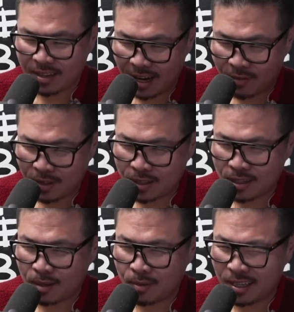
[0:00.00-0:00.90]

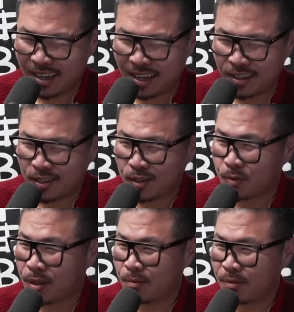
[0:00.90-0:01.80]
Everything's telling me Alex should
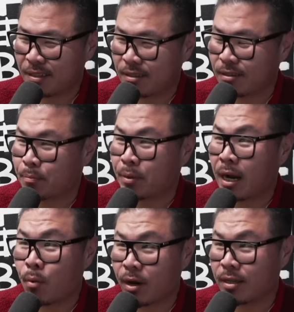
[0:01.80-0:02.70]
win, but
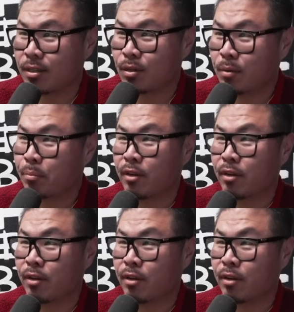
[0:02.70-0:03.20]
I want Izzy to win.